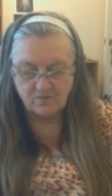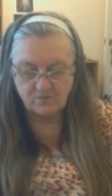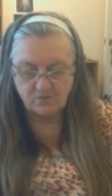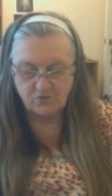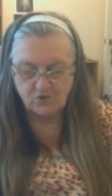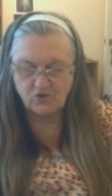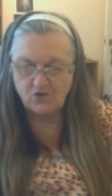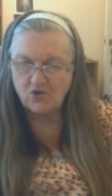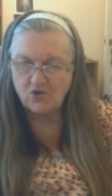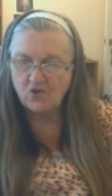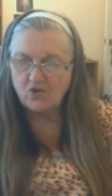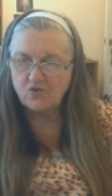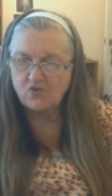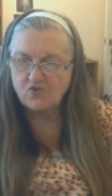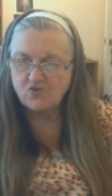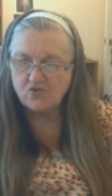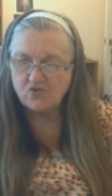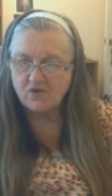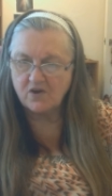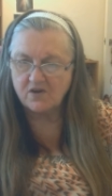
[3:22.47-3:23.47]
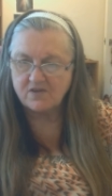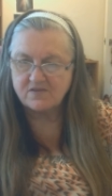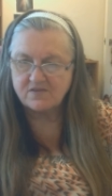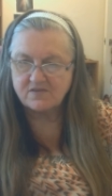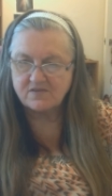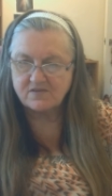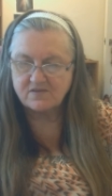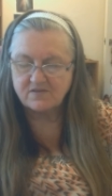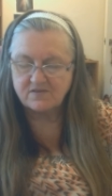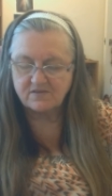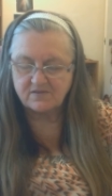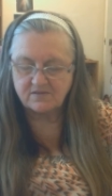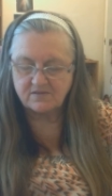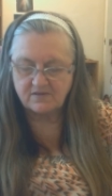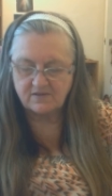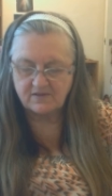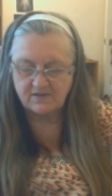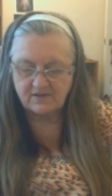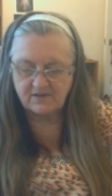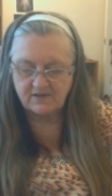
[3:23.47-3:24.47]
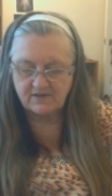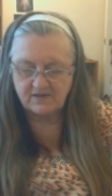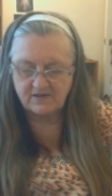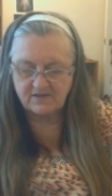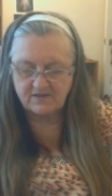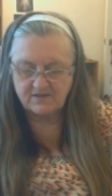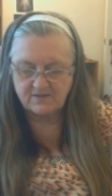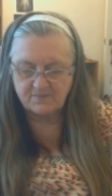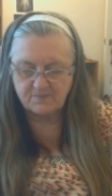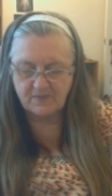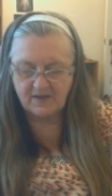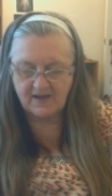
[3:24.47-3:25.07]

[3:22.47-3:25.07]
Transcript: Put no trust in the